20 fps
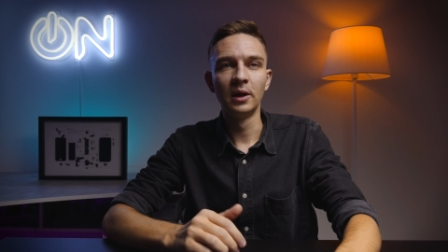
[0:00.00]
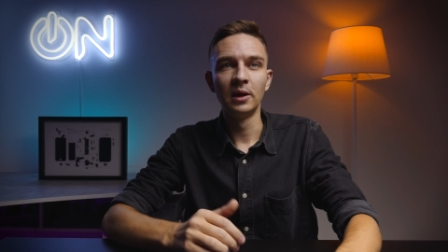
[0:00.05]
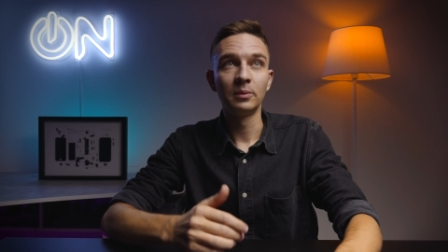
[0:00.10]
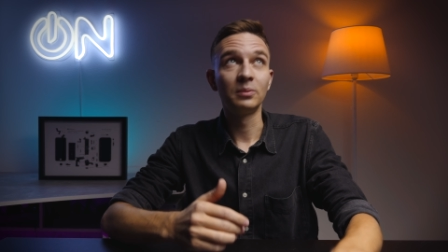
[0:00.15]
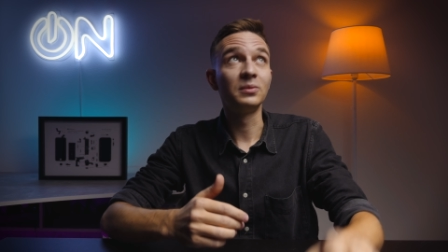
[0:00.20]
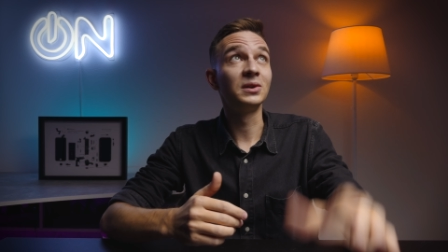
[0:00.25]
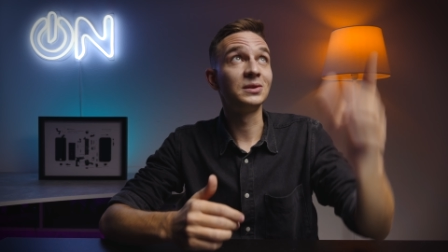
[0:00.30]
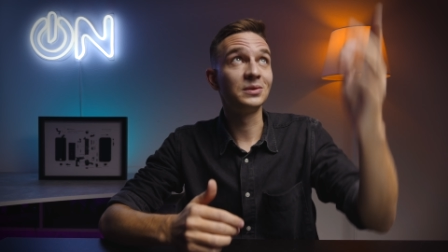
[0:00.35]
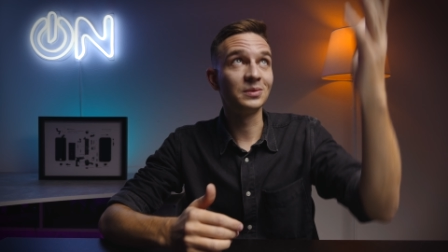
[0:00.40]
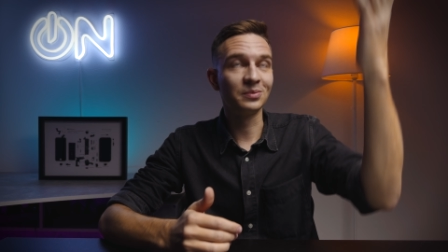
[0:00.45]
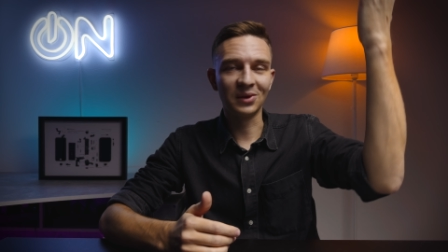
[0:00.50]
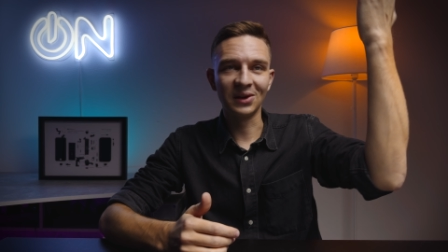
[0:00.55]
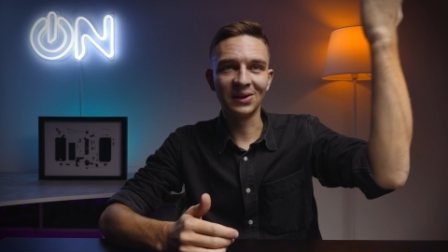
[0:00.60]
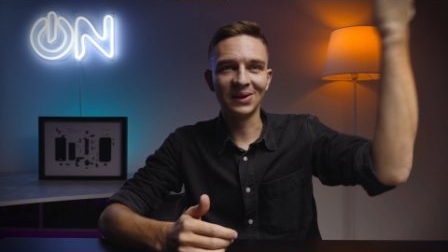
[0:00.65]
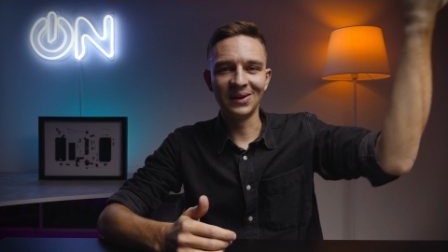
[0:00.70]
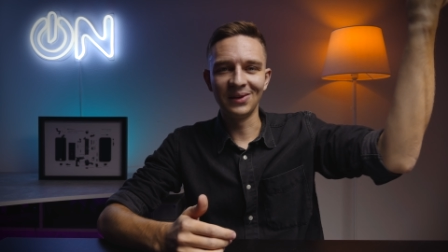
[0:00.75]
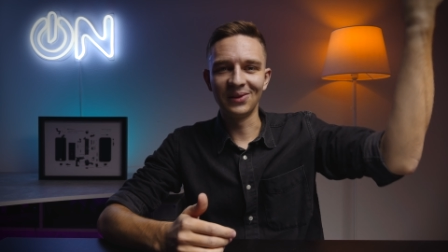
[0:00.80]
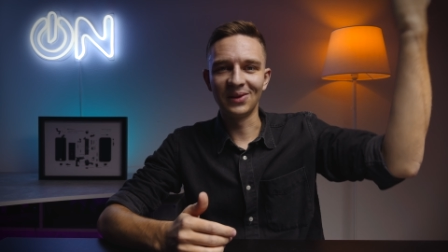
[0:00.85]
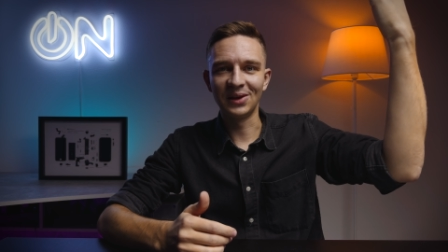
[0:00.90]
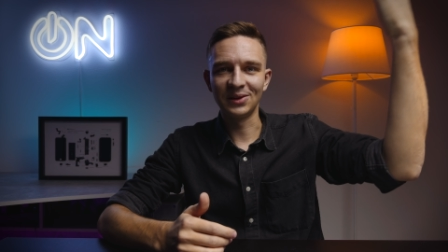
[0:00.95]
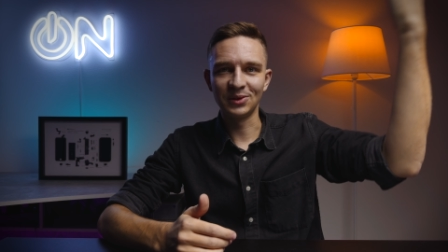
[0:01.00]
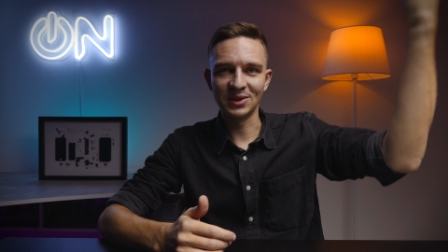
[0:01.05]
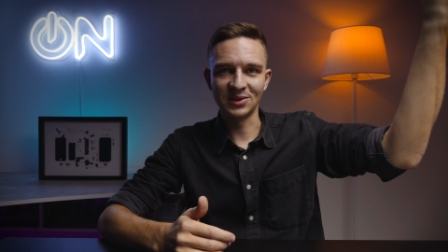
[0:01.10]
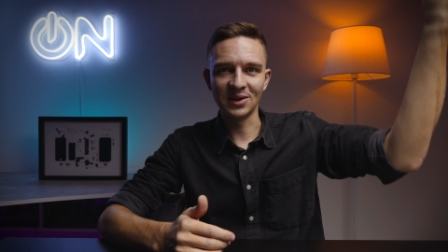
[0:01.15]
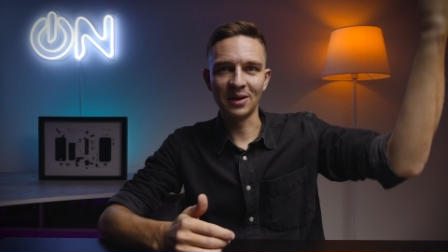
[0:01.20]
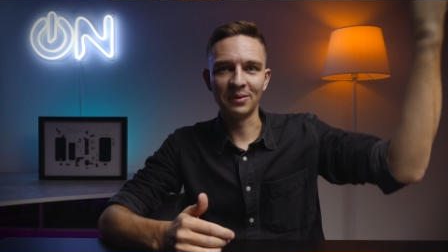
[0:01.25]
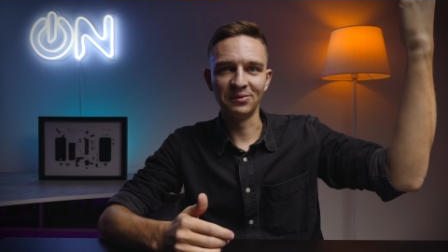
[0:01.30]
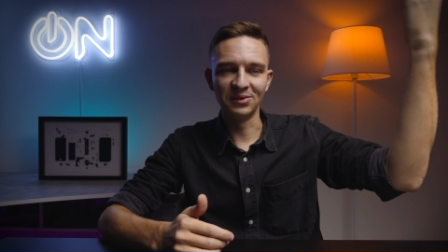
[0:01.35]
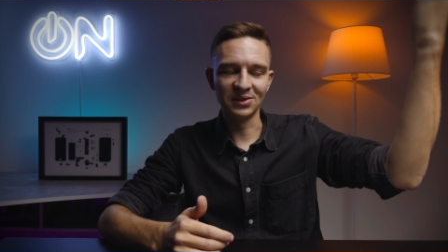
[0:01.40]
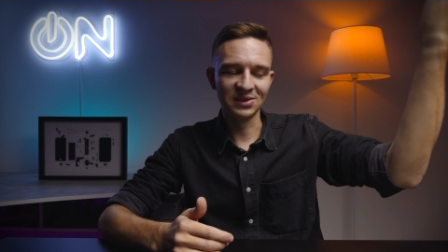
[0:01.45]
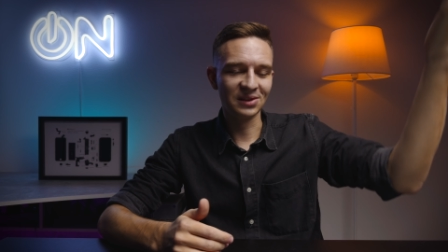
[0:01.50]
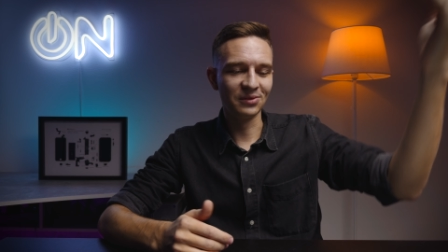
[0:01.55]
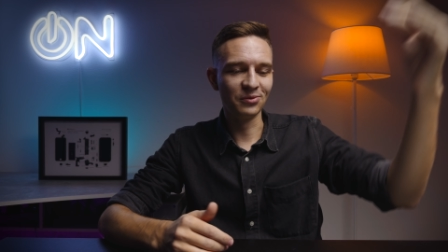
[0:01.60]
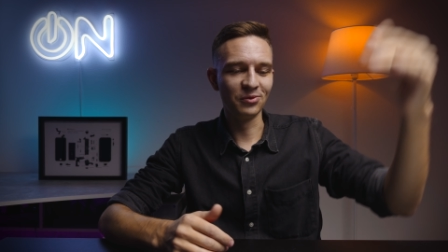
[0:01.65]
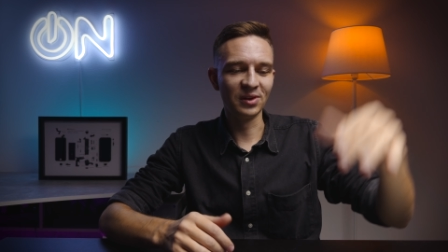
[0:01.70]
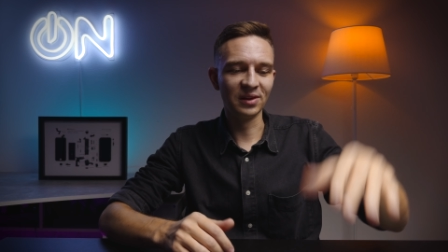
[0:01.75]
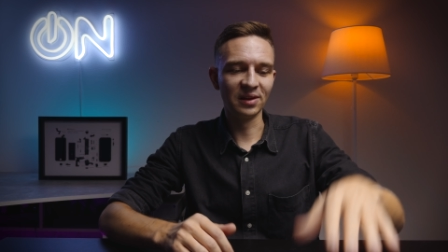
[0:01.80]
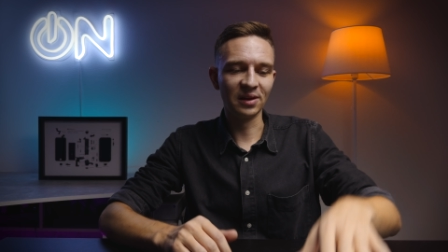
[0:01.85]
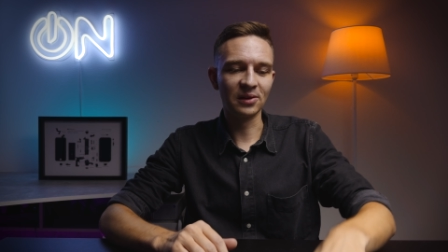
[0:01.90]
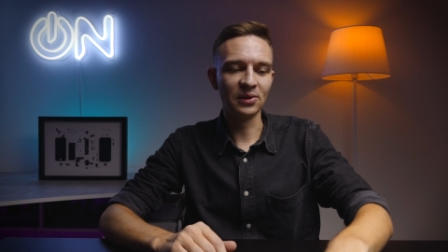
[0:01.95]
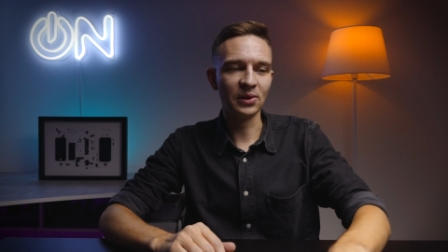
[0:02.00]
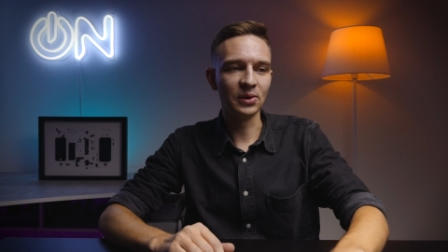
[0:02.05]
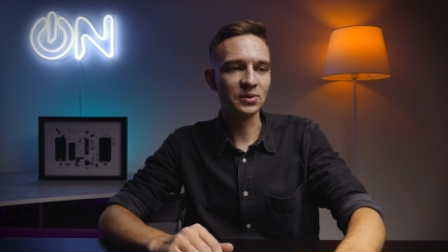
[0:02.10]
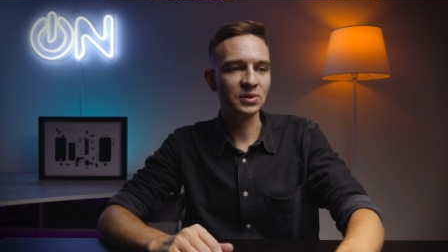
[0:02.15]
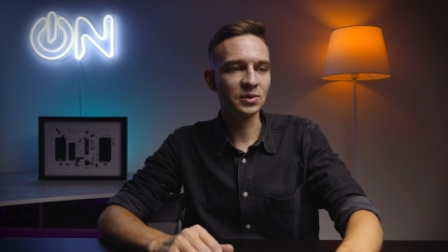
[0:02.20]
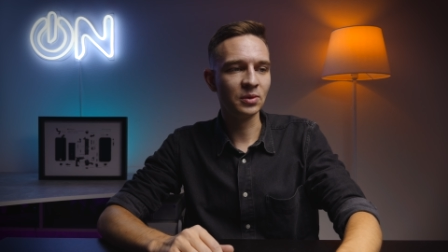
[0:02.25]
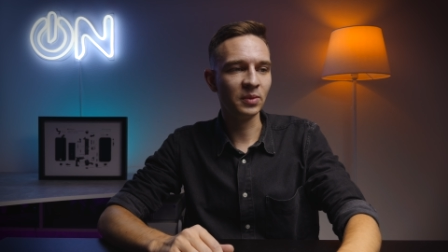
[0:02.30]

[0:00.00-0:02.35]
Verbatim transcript: But my key light is obviously really close to